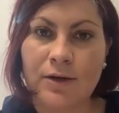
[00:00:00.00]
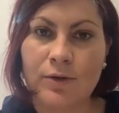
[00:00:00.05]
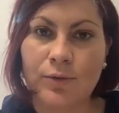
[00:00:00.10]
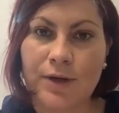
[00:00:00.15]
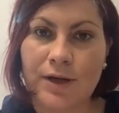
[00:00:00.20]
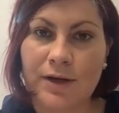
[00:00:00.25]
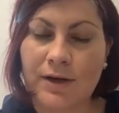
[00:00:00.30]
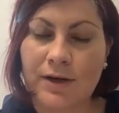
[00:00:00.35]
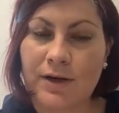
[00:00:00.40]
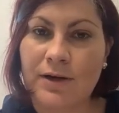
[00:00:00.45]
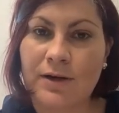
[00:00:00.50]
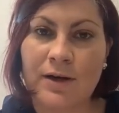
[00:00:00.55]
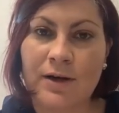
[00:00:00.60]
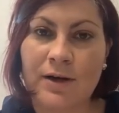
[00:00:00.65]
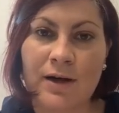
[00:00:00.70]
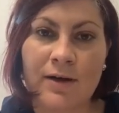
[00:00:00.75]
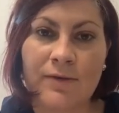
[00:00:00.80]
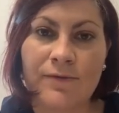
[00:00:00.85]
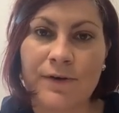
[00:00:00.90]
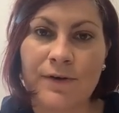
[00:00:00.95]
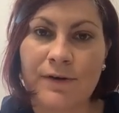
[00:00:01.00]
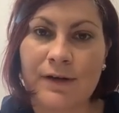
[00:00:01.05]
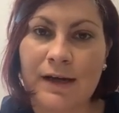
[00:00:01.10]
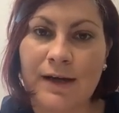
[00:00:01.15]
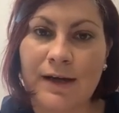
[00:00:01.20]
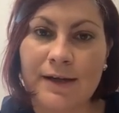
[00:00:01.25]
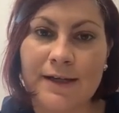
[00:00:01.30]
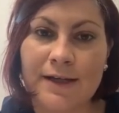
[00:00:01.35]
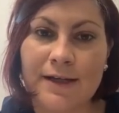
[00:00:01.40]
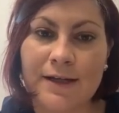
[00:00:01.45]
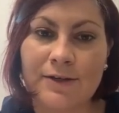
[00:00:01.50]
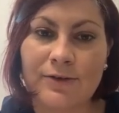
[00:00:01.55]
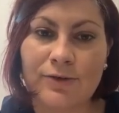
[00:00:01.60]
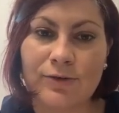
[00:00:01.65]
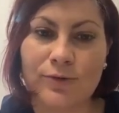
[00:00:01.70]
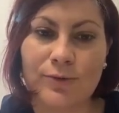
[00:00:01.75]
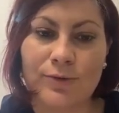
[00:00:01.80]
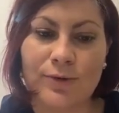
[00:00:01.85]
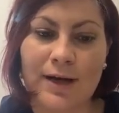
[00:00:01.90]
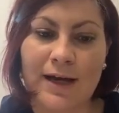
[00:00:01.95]
We are uh, very lucky
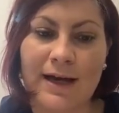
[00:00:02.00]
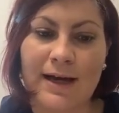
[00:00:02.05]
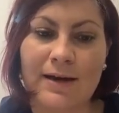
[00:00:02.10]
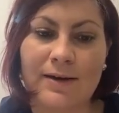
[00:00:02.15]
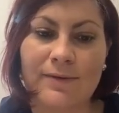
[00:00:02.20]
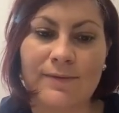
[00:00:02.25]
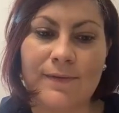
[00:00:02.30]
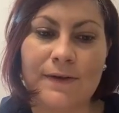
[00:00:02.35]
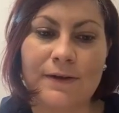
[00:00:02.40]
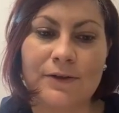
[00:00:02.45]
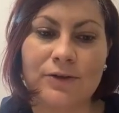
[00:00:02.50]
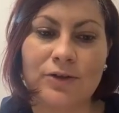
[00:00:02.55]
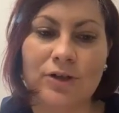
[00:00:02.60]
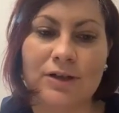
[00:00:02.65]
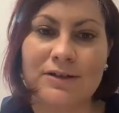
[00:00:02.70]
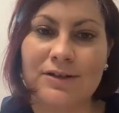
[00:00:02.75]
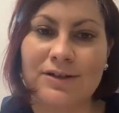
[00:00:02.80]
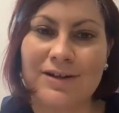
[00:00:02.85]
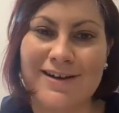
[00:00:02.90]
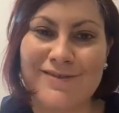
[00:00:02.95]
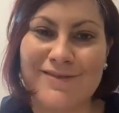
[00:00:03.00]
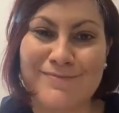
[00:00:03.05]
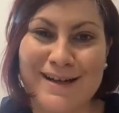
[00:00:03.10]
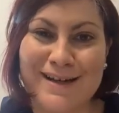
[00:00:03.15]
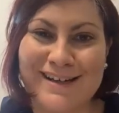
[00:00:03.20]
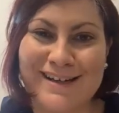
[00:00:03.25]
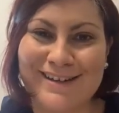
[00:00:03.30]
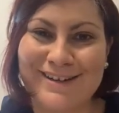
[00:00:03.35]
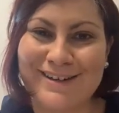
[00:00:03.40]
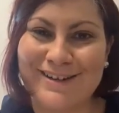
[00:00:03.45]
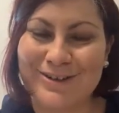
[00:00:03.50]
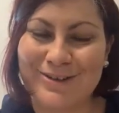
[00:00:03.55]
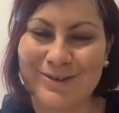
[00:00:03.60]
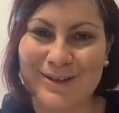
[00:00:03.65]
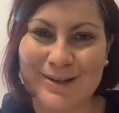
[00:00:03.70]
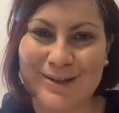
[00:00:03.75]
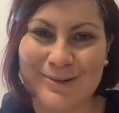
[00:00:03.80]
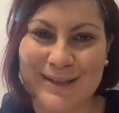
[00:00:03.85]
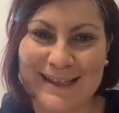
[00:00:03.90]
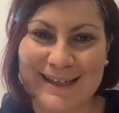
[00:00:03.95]
to have uh, Dr. Rahman here
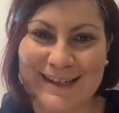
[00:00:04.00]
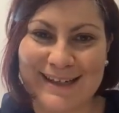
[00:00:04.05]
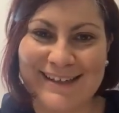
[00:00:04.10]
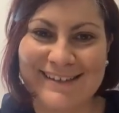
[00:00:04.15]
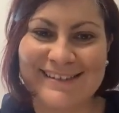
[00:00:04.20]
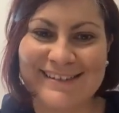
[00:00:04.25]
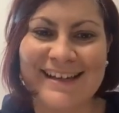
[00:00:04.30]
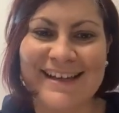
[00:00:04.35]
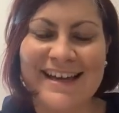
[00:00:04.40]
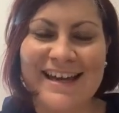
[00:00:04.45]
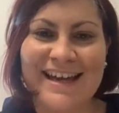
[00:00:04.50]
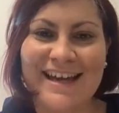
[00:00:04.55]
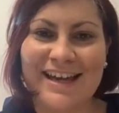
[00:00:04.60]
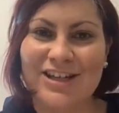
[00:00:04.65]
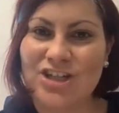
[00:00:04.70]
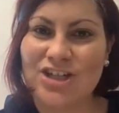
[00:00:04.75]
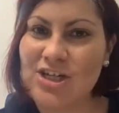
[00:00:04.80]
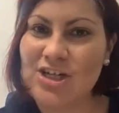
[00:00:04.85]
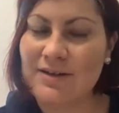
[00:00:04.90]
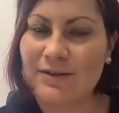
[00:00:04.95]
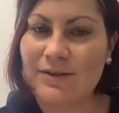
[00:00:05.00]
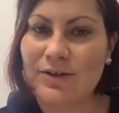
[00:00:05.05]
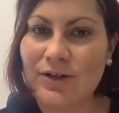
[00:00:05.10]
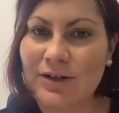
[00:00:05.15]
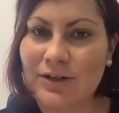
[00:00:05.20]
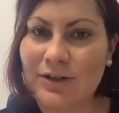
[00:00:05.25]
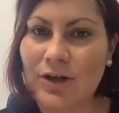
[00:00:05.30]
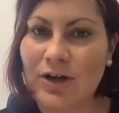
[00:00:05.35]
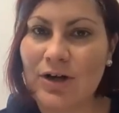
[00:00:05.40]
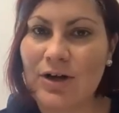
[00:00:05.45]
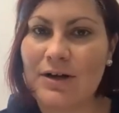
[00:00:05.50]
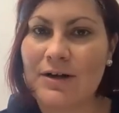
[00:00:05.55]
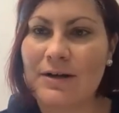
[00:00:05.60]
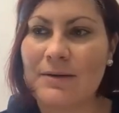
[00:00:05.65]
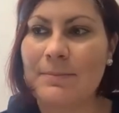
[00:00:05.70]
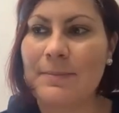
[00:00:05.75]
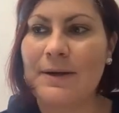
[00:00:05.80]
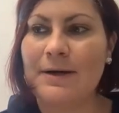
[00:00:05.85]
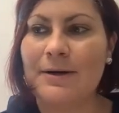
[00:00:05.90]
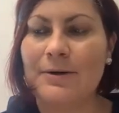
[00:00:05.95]
today with us, and she is going to talk
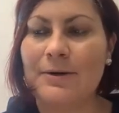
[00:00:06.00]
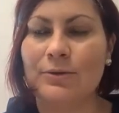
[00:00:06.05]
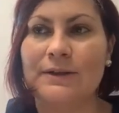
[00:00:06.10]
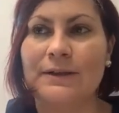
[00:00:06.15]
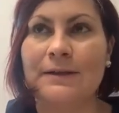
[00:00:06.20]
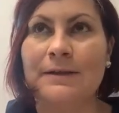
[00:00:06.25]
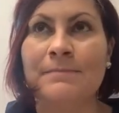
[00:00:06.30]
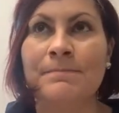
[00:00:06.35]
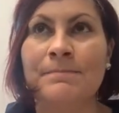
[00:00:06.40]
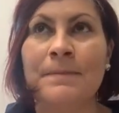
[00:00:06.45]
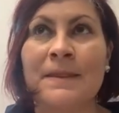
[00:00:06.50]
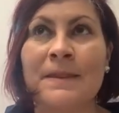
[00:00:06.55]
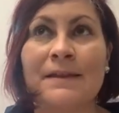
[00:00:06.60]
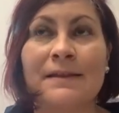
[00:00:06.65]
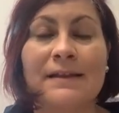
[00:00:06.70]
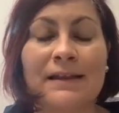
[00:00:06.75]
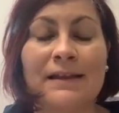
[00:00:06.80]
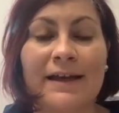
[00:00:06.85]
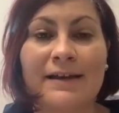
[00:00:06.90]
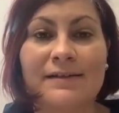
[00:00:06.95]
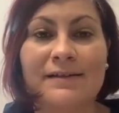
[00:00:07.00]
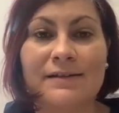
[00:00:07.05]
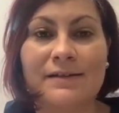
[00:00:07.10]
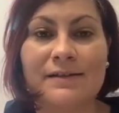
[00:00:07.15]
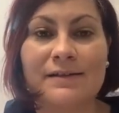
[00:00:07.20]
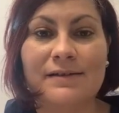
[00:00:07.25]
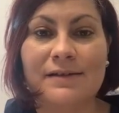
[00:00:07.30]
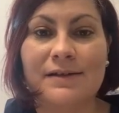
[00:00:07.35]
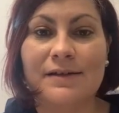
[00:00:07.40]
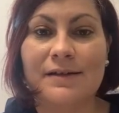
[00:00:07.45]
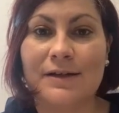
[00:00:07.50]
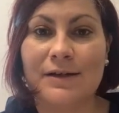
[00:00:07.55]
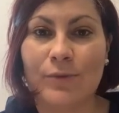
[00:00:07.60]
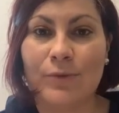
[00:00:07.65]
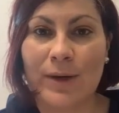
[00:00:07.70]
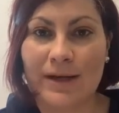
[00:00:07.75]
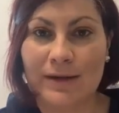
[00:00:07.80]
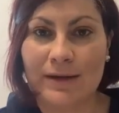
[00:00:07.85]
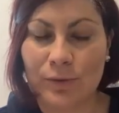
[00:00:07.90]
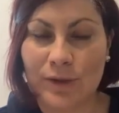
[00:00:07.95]
about um, the lessons in
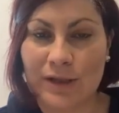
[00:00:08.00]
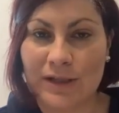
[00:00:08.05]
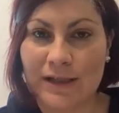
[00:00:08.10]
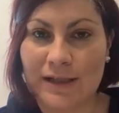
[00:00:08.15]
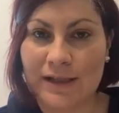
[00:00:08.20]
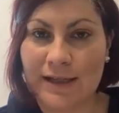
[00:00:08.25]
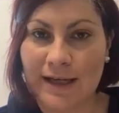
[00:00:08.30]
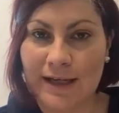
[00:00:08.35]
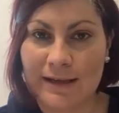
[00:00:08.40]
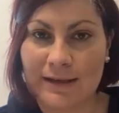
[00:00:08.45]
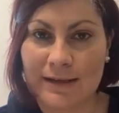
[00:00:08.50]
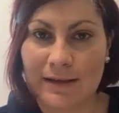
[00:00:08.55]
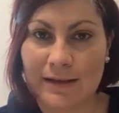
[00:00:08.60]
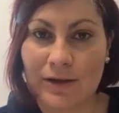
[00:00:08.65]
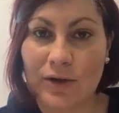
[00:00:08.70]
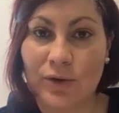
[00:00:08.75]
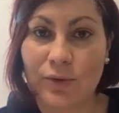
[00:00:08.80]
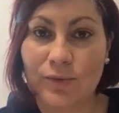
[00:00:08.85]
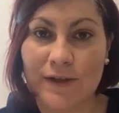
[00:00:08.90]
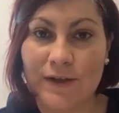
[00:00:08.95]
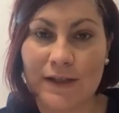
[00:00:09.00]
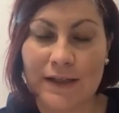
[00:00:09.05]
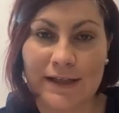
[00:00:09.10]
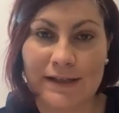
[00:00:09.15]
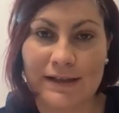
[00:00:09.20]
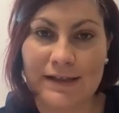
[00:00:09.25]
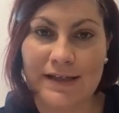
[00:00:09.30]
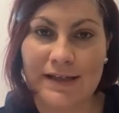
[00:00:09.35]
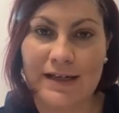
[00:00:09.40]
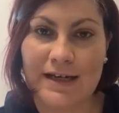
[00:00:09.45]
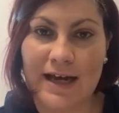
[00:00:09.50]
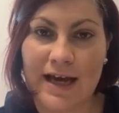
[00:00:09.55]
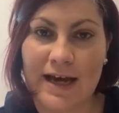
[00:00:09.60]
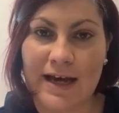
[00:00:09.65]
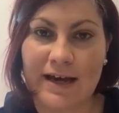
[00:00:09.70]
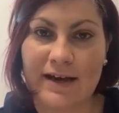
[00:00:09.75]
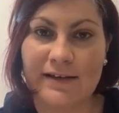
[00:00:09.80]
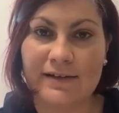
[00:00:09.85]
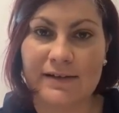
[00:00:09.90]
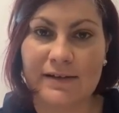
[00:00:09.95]
inequity that COVID-19
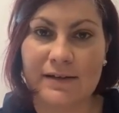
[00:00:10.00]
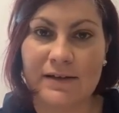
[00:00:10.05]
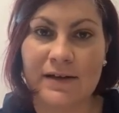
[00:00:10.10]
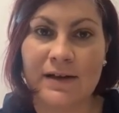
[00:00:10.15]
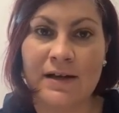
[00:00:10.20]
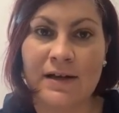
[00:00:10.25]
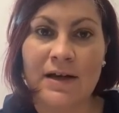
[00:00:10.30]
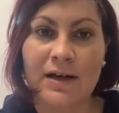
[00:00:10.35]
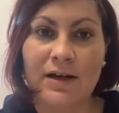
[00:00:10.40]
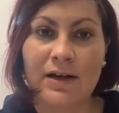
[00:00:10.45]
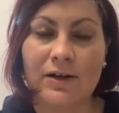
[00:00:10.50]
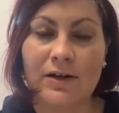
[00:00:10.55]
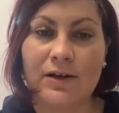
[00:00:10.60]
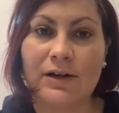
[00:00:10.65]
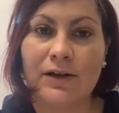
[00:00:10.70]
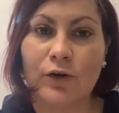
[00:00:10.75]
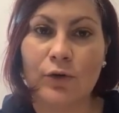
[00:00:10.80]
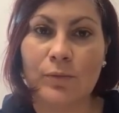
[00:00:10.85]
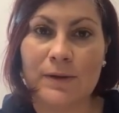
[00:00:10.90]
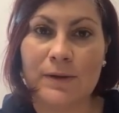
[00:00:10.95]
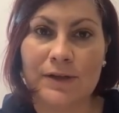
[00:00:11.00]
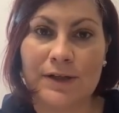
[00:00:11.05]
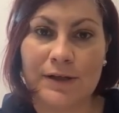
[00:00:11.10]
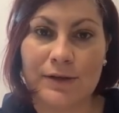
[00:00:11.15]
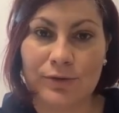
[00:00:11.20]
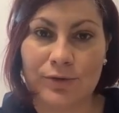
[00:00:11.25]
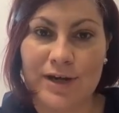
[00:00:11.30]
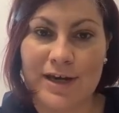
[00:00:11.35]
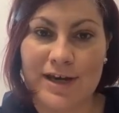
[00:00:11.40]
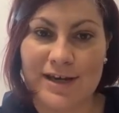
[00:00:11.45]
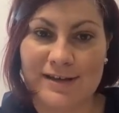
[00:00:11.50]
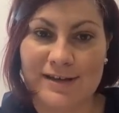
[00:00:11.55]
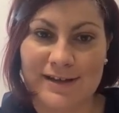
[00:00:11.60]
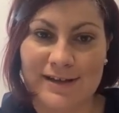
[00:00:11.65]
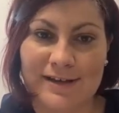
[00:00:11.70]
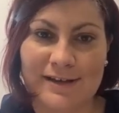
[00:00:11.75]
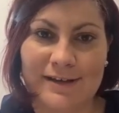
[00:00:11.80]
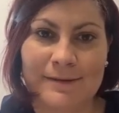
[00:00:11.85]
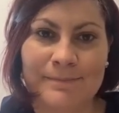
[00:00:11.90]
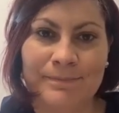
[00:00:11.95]
has globally
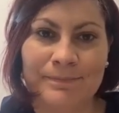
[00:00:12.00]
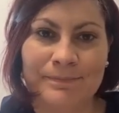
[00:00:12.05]
created.